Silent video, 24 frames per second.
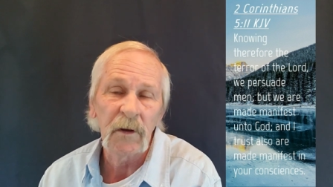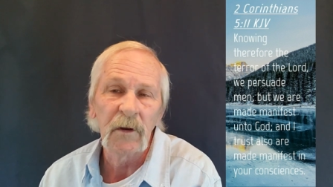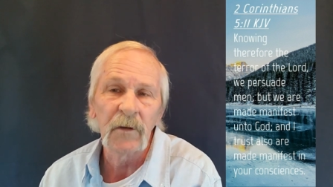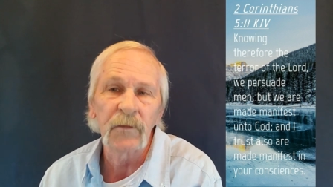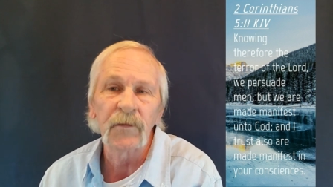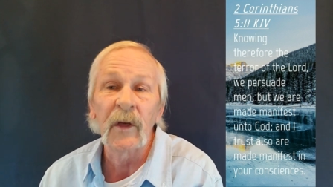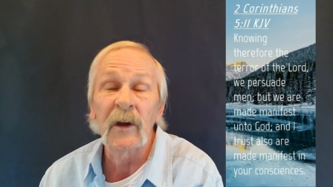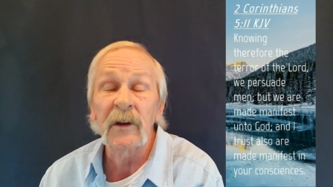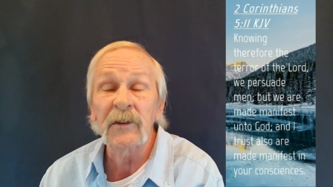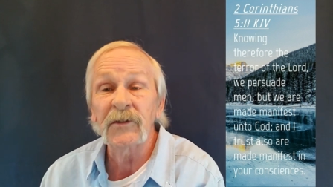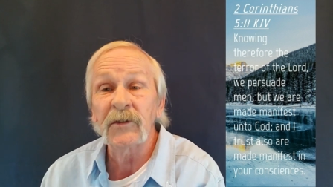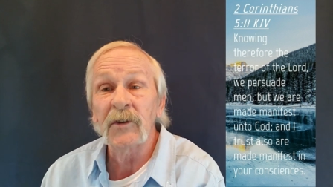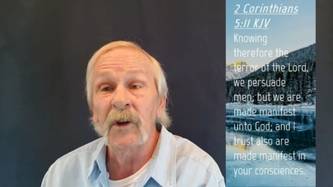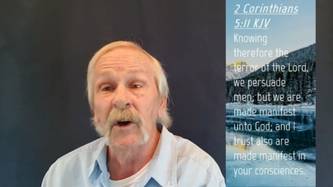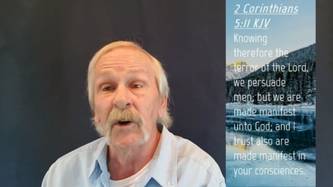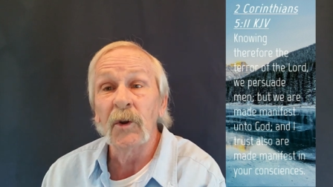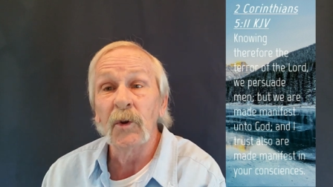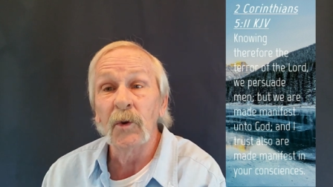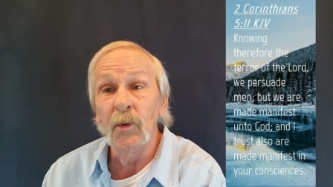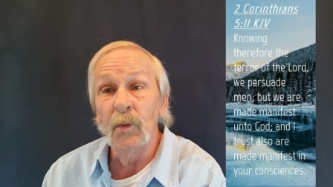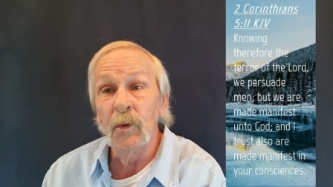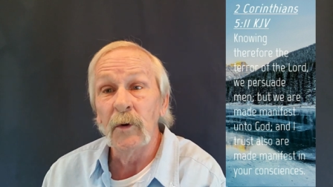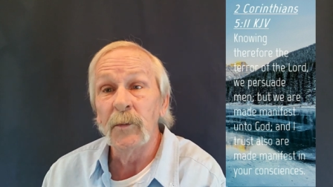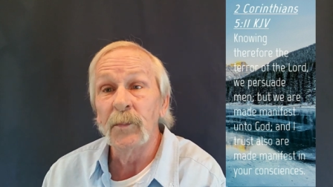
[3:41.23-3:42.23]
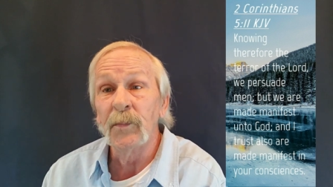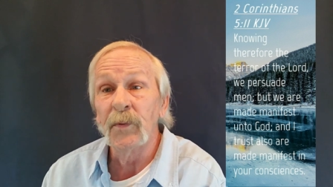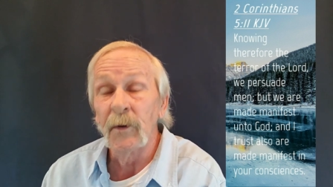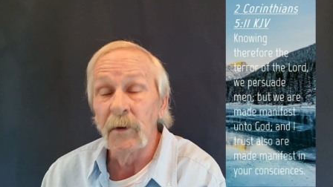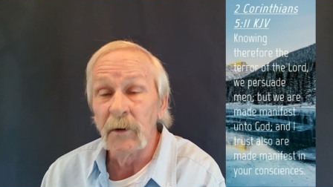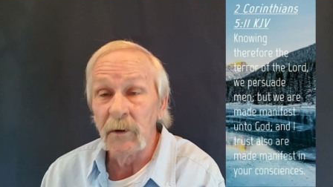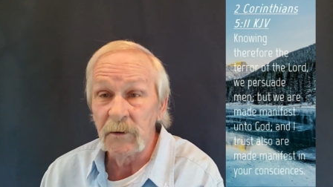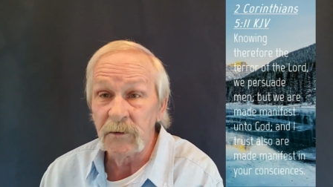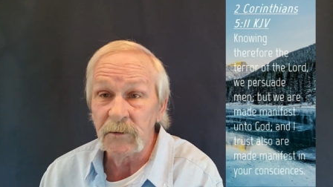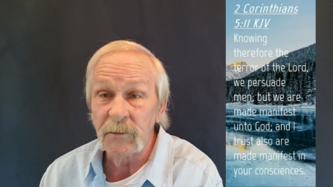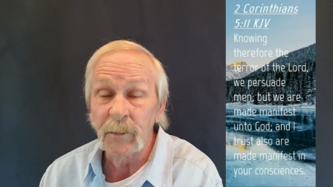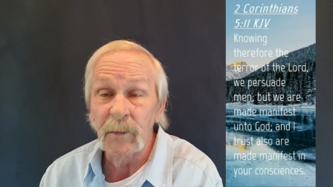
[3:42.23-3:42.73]
if that's not who we
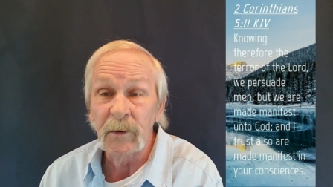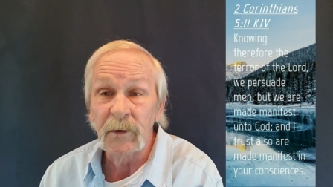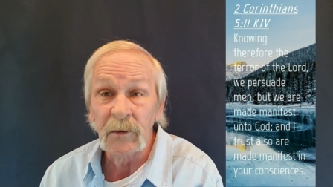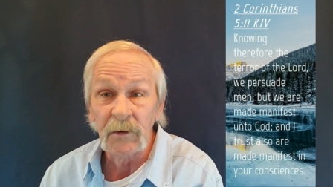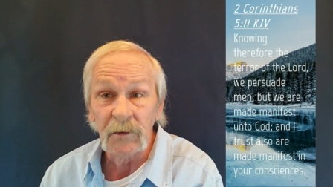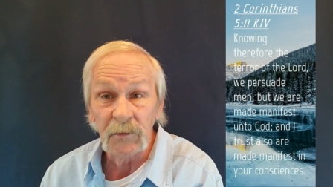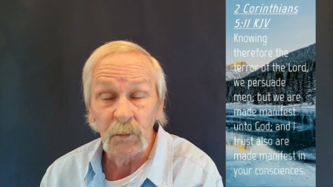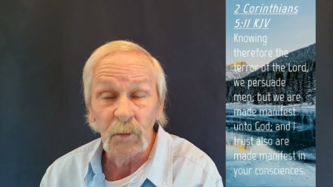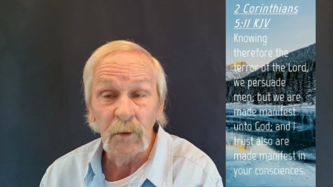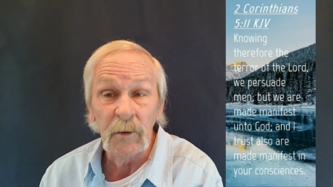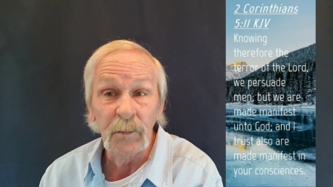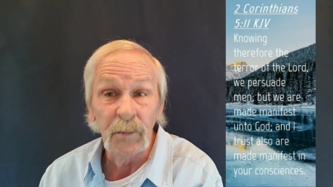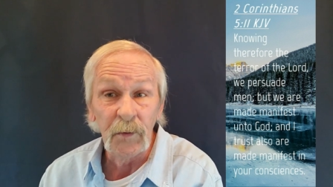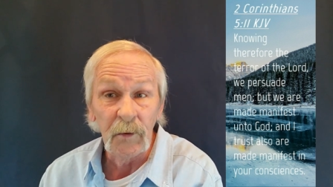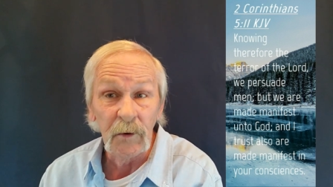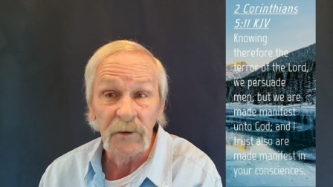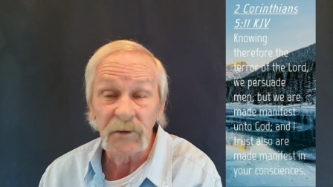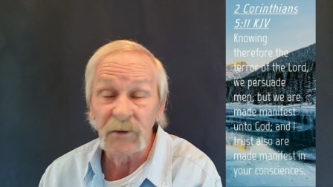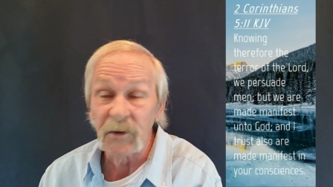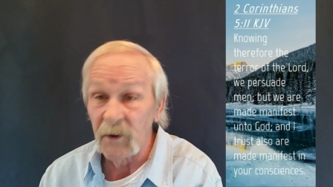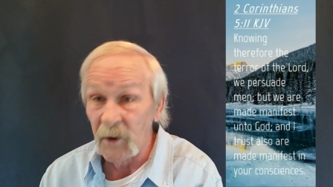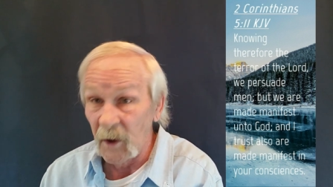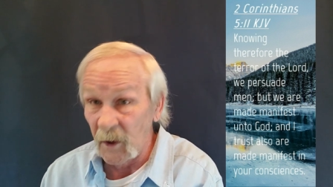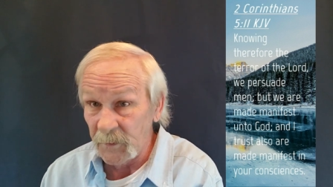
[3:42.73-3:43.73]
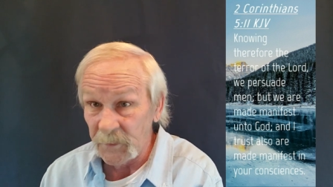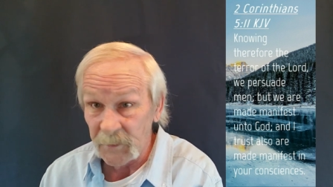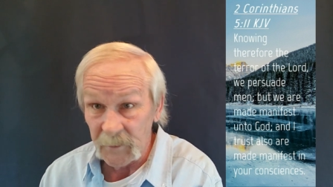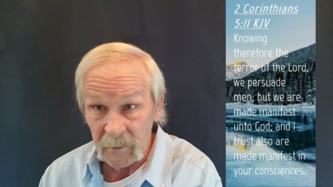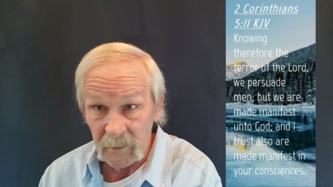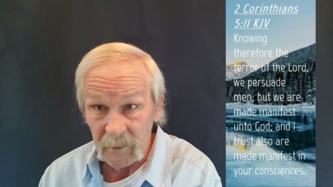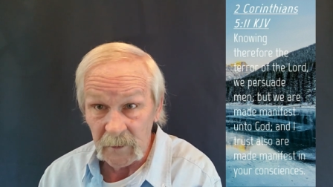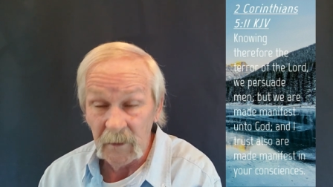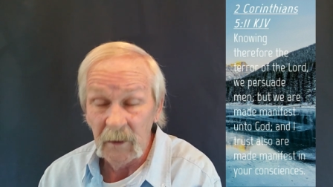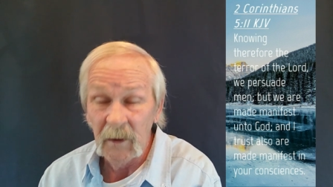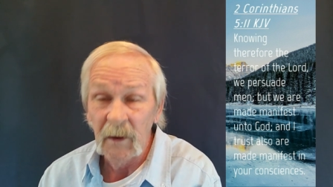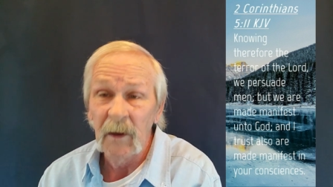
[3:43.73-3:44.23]
preach, because we preach
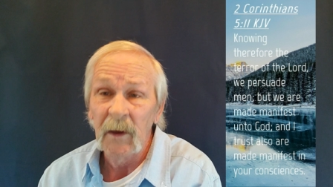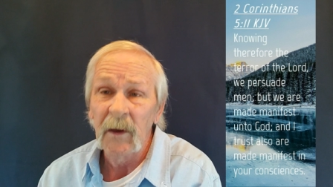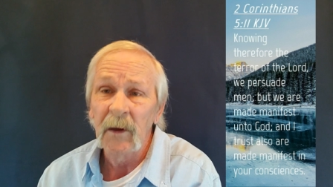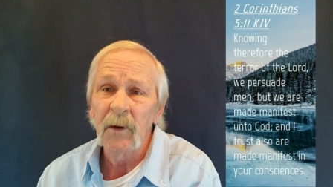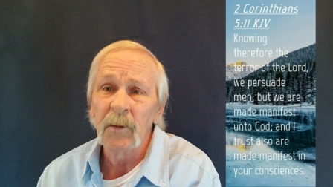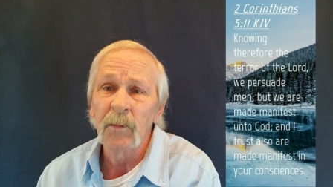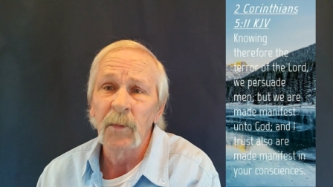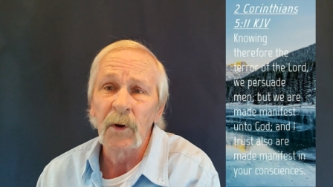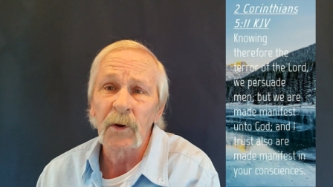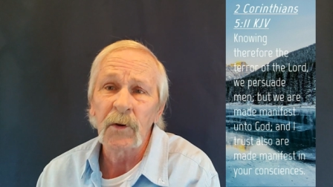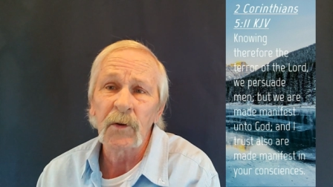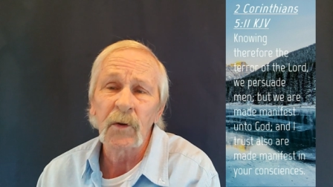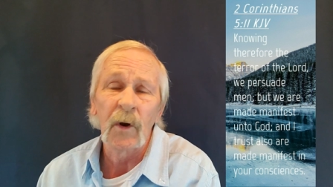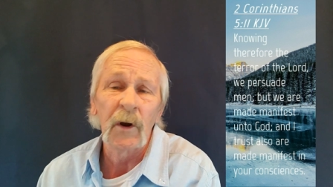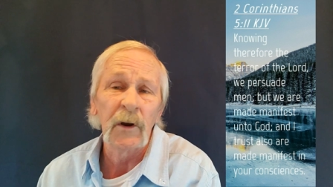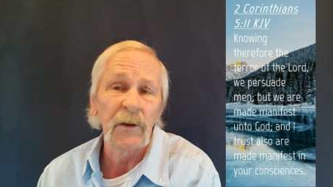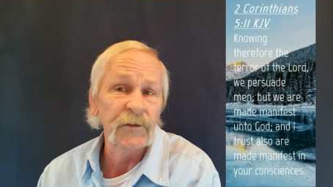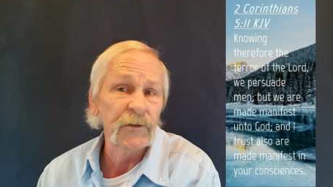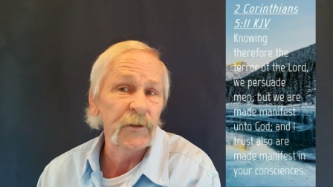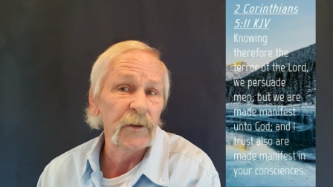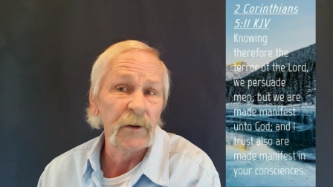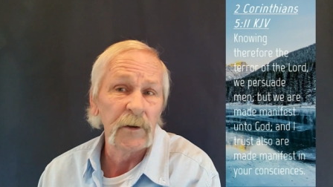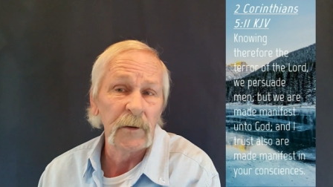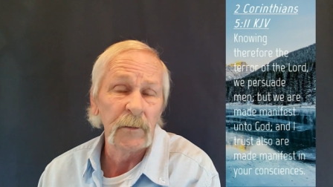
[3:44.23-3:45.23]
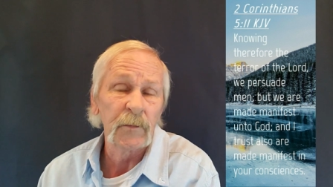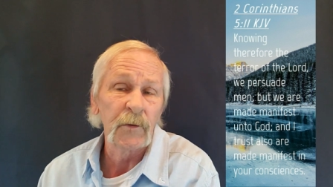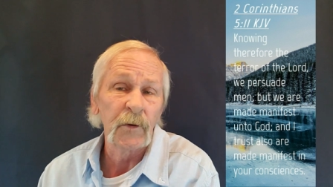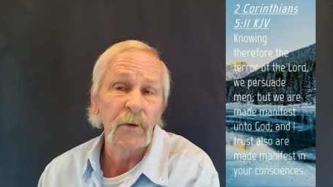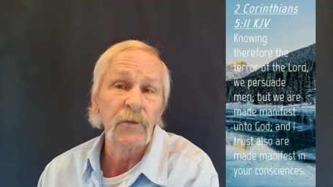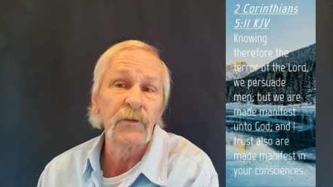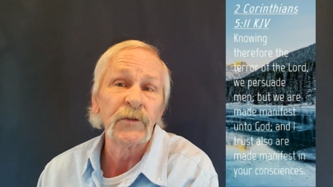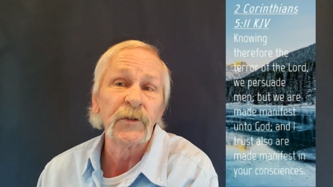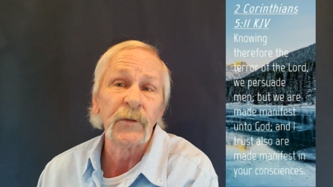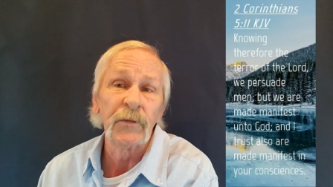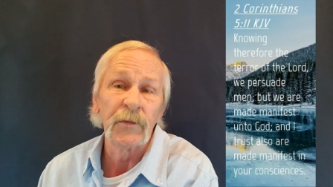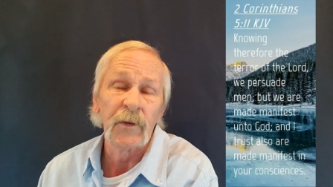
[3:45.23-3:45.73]
nothing but Christ and him
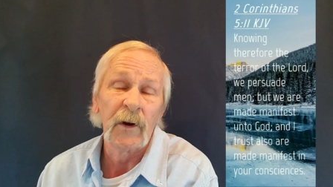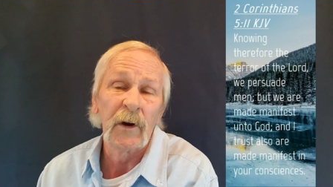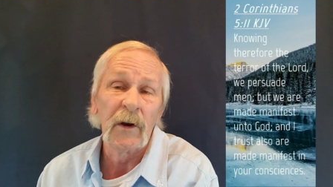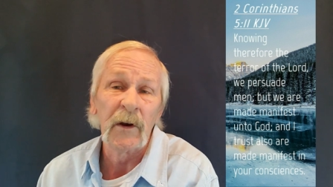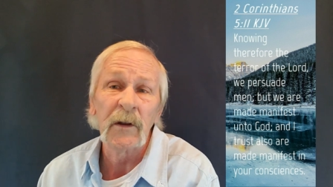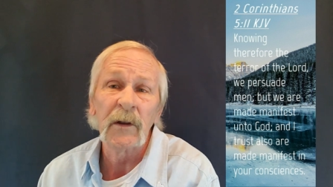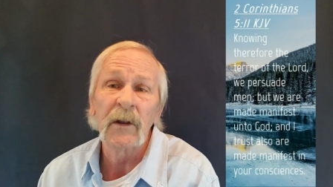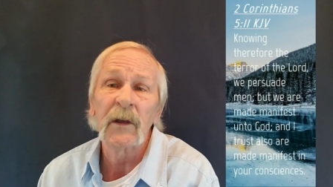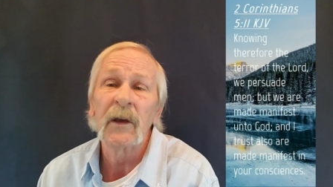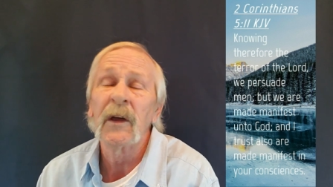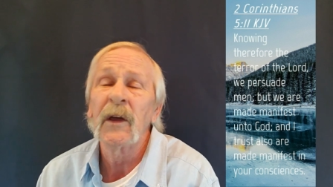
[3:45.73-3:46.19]
crucified,